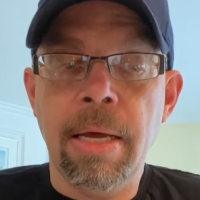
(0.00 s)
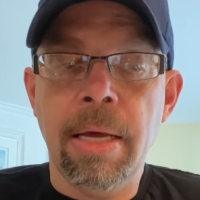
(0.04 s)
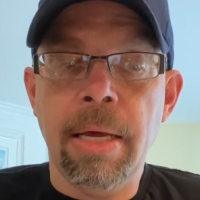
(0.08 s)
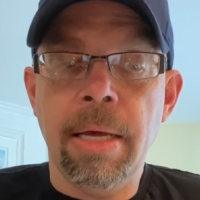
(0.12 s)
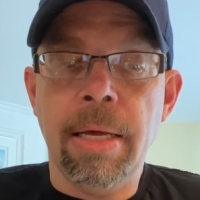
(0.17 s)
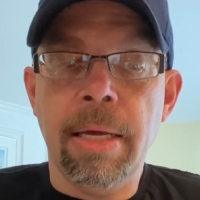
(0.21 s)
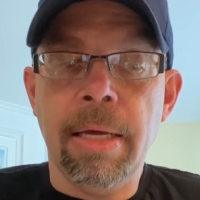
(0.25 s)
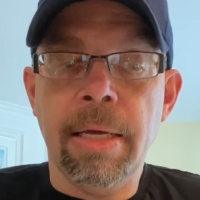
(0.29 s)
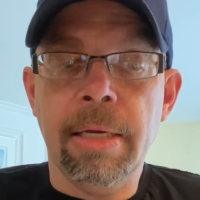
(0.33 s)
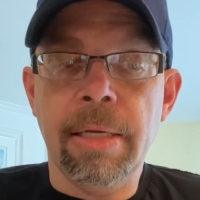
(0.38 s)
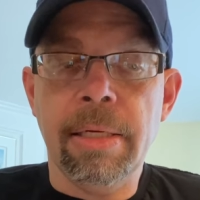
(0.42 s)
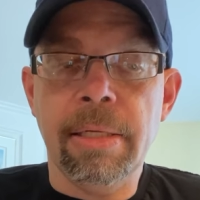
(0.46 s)

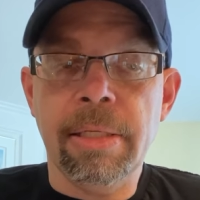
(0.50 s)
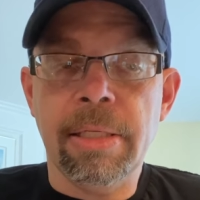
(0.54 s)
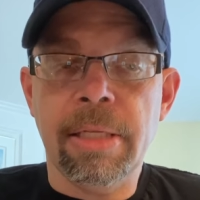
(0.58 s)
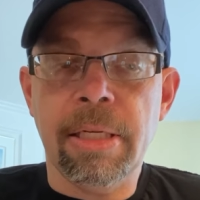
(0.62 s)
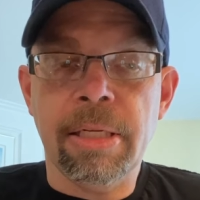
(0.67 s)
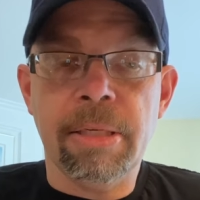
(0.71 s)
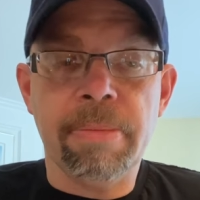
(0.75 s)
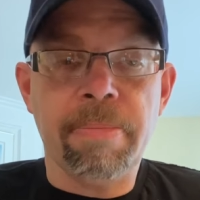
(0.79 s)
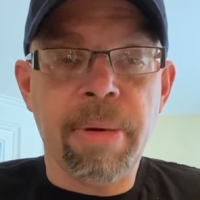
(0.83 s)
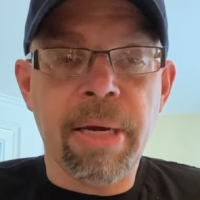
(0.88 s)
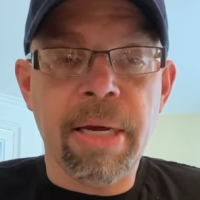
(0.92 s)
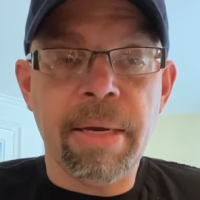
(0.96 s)
is the
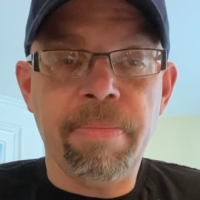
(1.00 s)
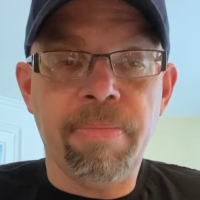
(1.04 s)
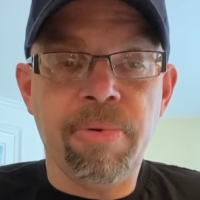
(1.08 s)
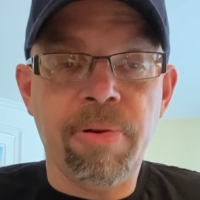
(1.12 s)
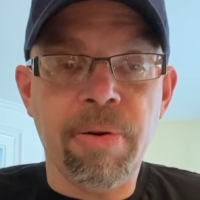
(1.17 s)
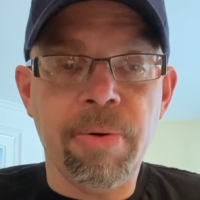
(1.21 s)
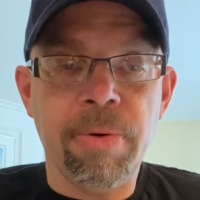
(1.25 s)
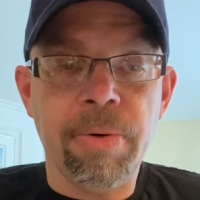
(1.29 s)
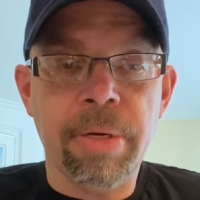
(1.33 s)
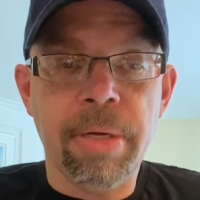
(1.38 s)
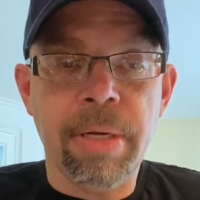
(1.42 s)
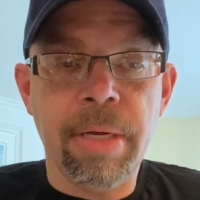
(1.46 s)
spike
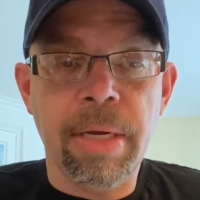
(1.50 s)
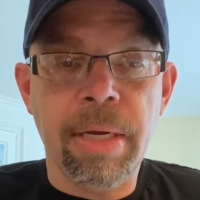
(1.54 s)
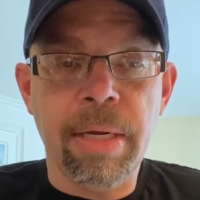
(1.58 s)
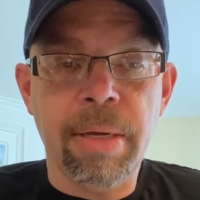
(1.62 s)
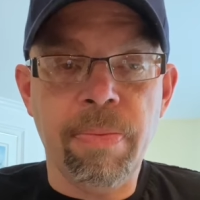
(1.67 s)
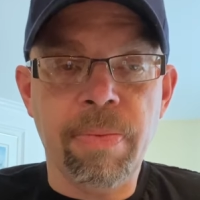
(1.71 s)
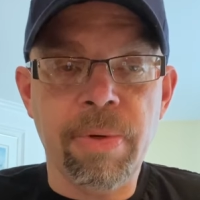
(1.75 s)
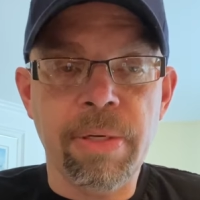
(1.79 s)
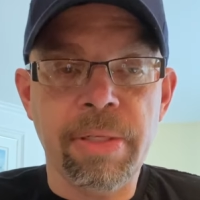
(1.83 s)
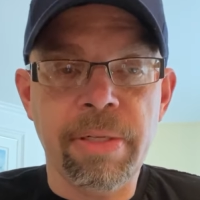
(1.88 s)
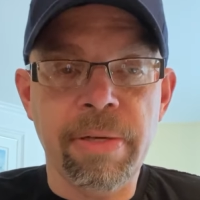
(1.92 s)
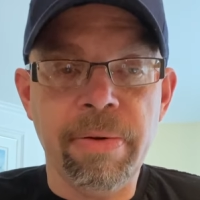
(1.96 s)
protein,
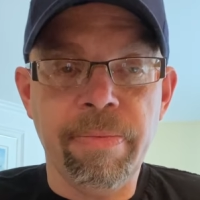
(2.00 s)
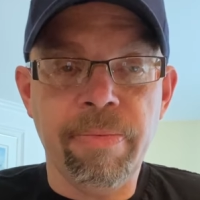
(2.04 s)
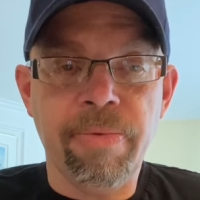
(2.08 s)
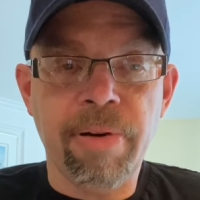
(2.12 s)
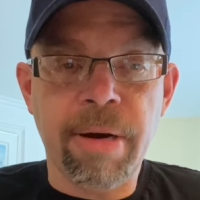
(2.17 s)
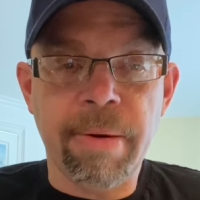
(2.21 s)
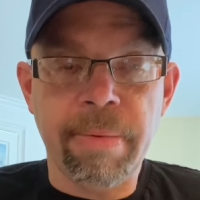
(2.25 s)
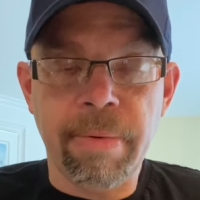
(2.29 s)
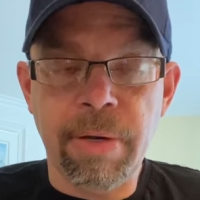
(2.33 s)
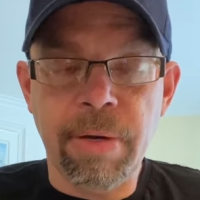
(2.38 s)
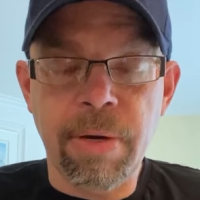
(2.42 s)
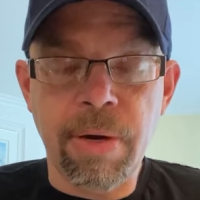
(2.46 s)
which you
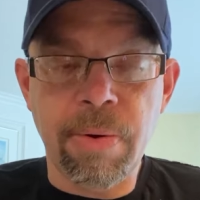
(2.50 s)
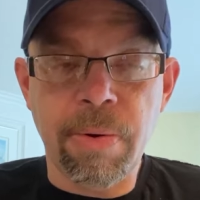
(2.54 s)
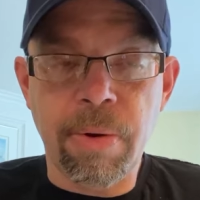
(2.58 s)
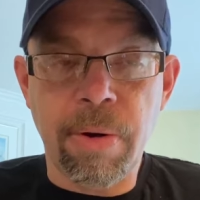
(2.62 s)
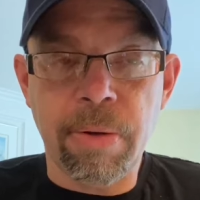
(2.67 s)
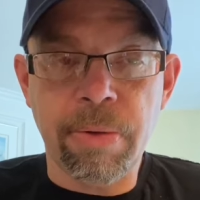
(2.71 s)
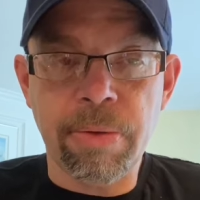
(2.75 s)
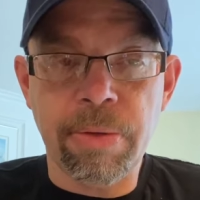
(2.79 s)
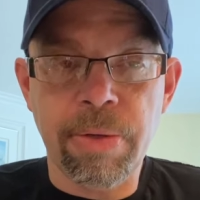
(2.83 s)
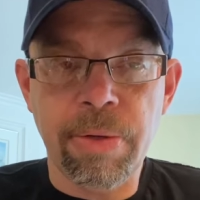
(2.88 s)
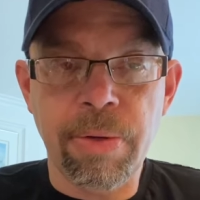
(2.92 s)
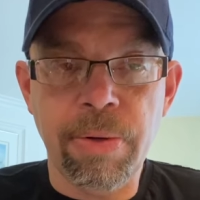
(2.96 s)
probably know
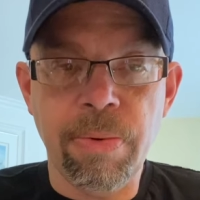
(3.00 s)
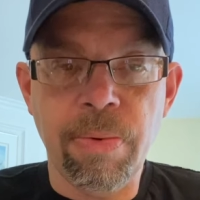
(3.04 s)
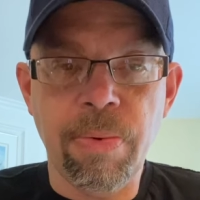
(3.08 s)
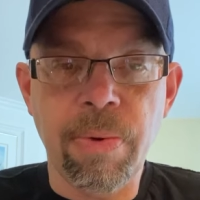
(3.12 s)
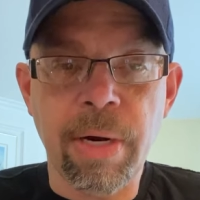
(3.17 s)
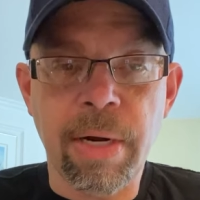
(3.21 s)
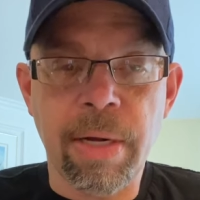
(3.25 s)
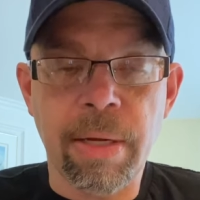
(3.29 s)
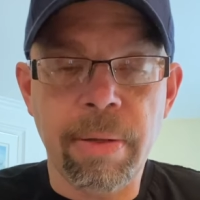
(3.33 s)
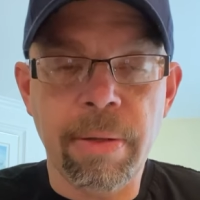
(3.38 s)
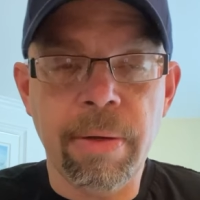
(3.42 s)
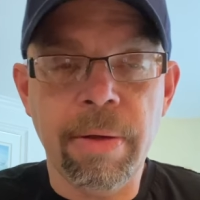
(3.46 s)
all too
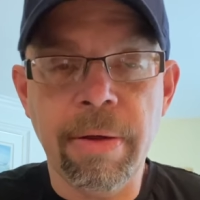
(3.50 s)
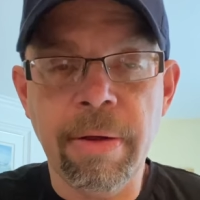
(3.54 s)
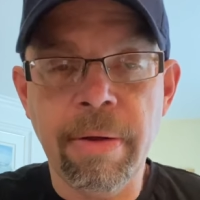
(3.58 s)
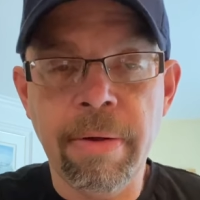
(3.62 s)
well